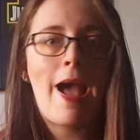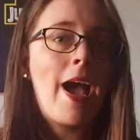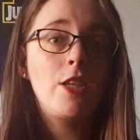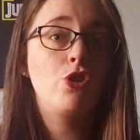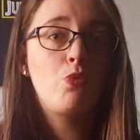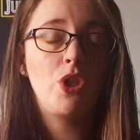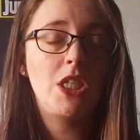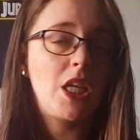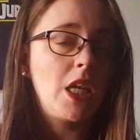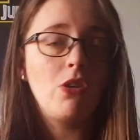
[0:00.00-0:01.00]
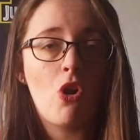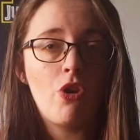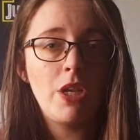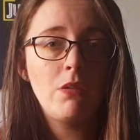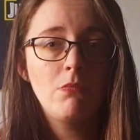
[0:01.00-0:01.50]
I just wanted to
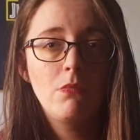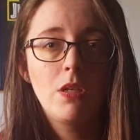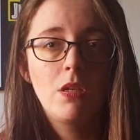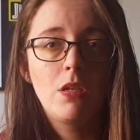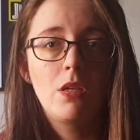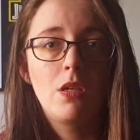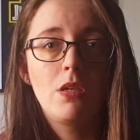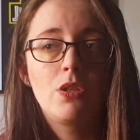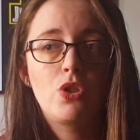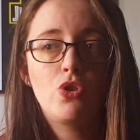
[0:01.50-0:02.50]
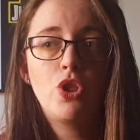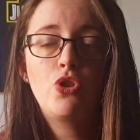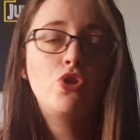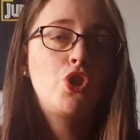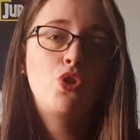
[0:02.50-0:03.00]
ignore it. So you
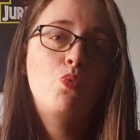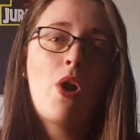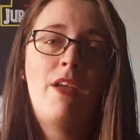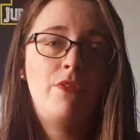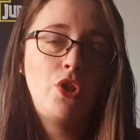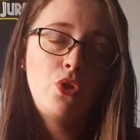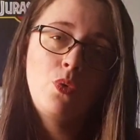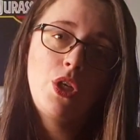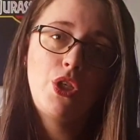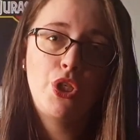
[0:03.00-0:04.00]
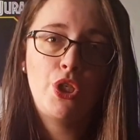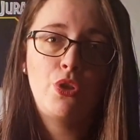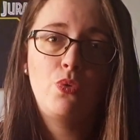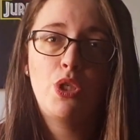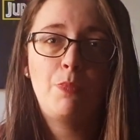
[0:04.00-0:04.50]
just do whatever you need to
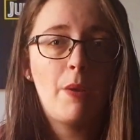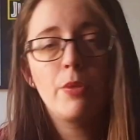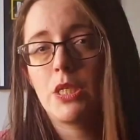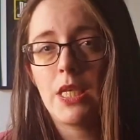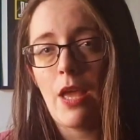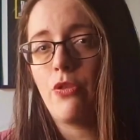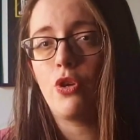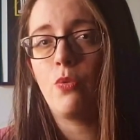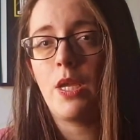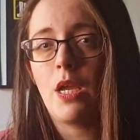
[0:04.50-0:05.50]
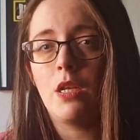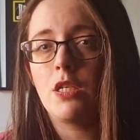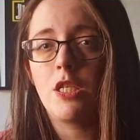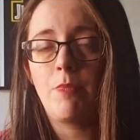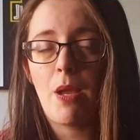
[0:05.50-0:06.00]
do to be able to get through it
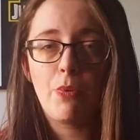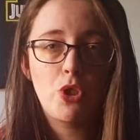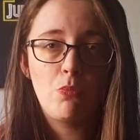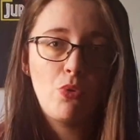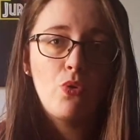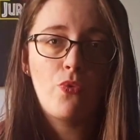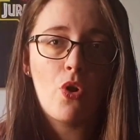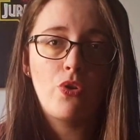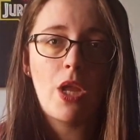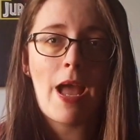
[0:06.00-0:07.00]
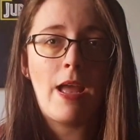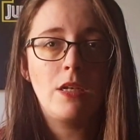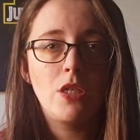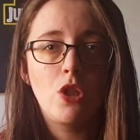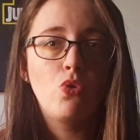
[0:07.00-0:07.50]
and to be able to move on
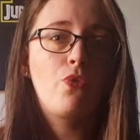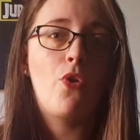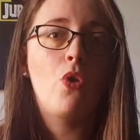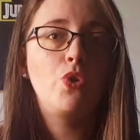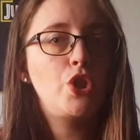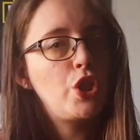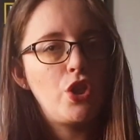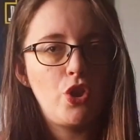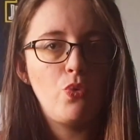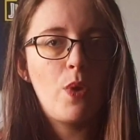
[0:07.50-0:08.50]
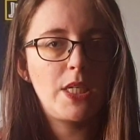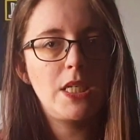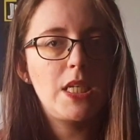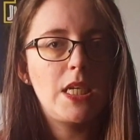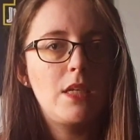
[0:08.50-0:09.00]
and look forward to your new
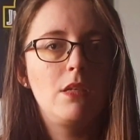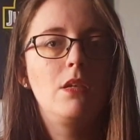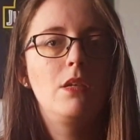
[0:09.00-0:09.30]
wedding day.